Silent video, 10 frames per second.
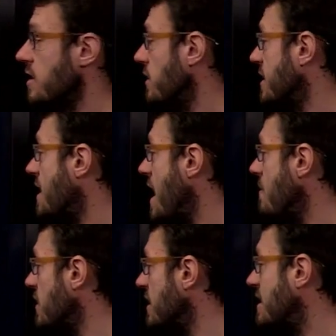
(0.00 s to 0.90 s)
So this
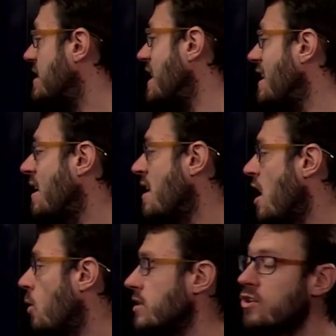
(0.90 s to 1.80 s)
name, this D,
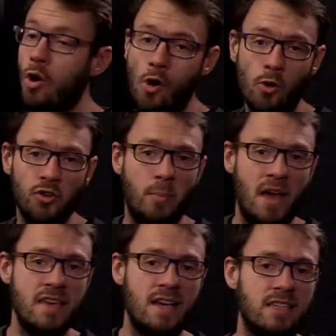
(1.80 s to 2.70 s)
was called
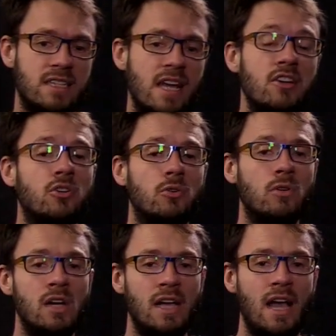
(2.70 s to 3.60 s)
by the
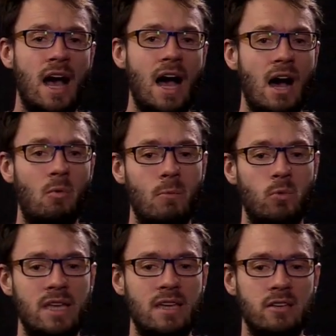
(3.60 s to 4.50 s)
existential when
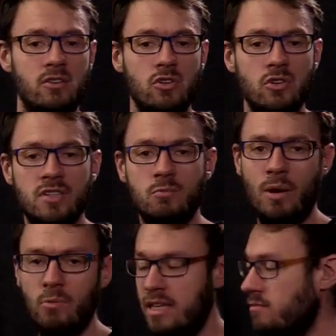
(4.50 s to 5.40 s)

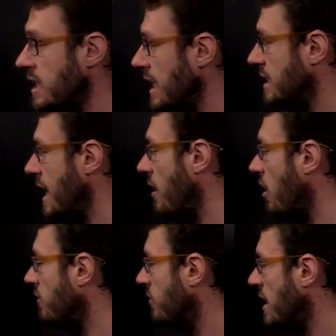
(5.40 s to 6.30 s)
we ticked that
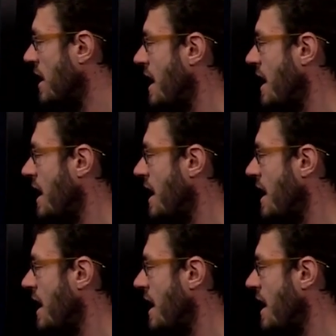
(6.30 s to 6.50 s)
off.